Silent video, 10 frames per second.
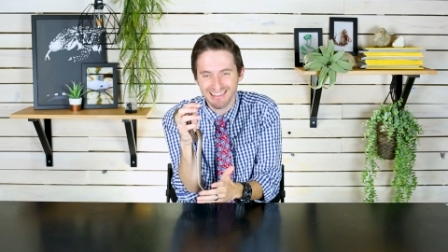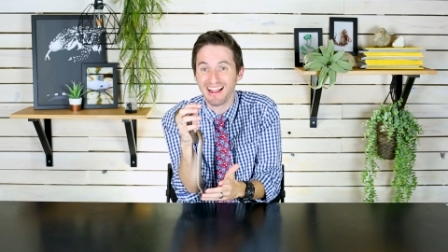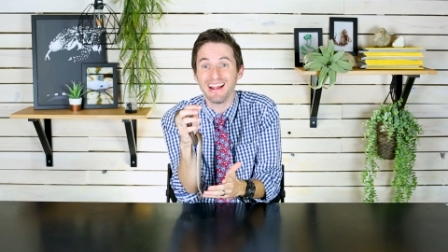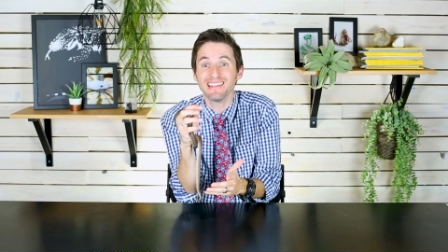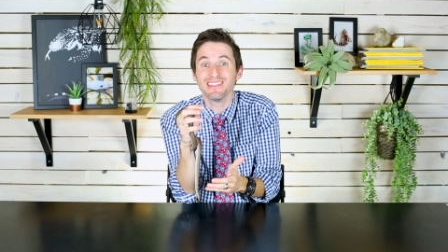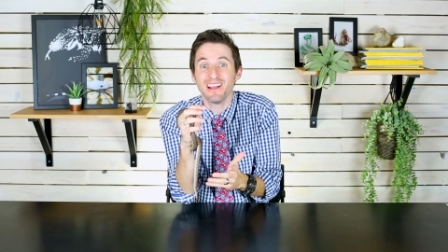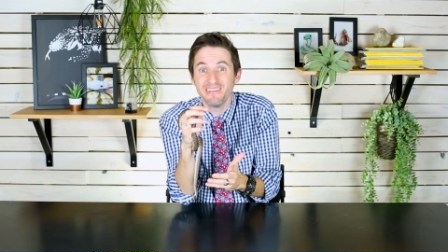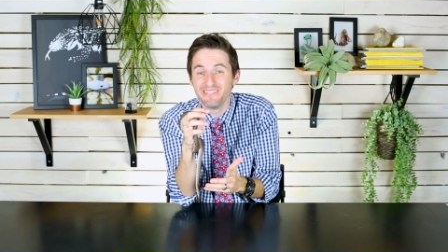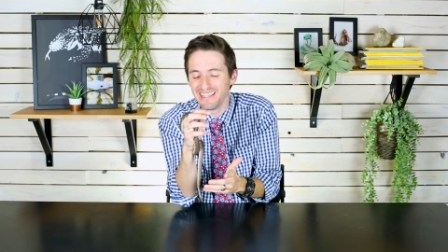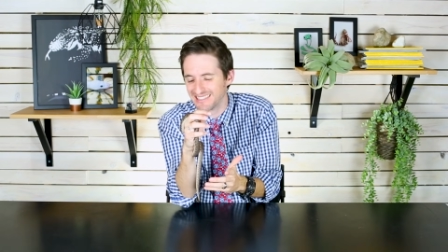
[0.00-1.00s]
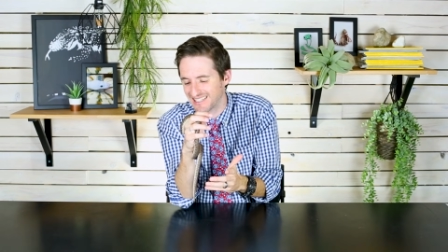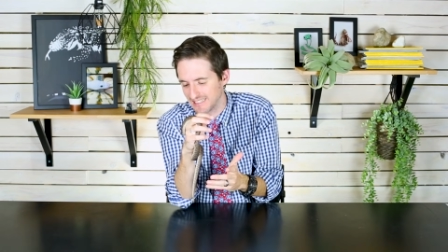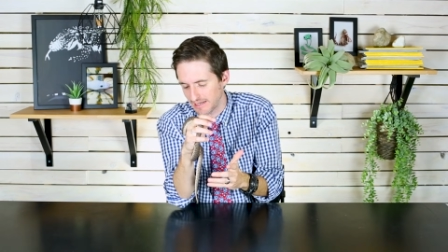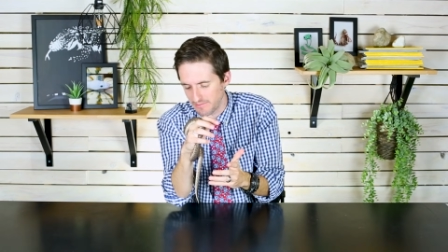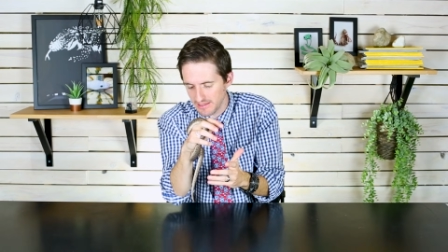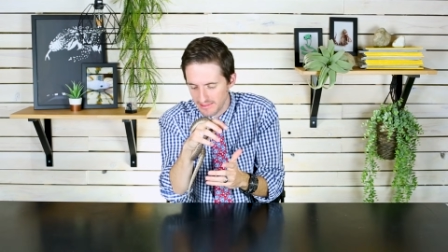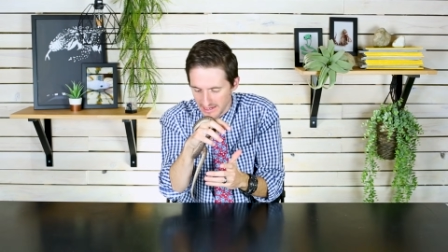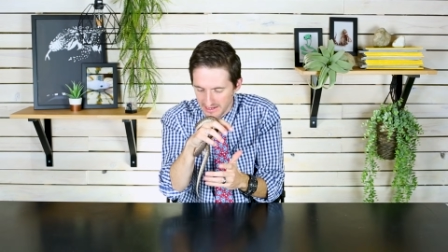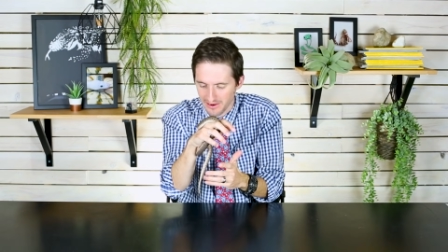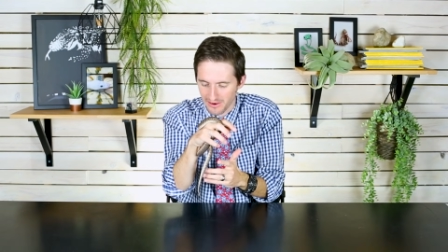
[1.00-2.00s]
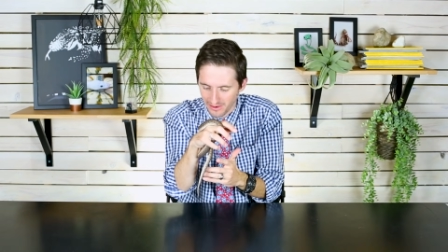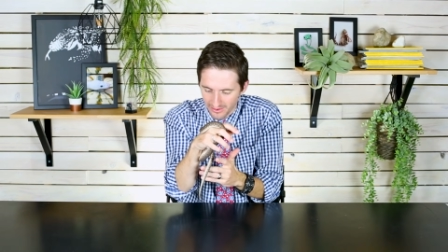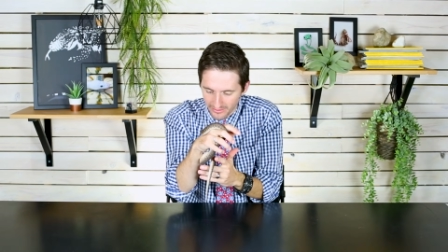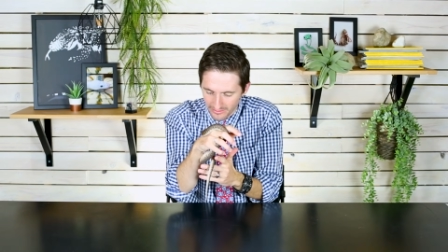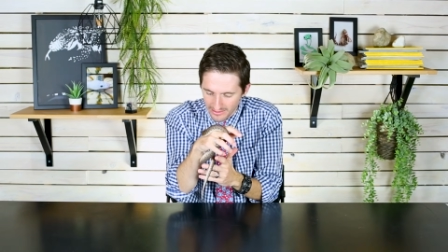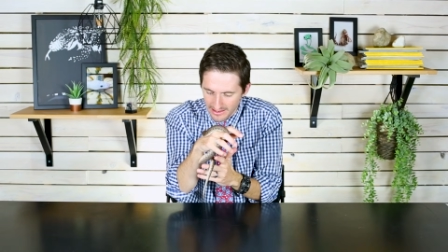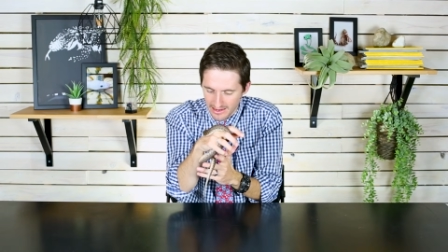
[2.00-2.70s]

I love these guys. I mean, they are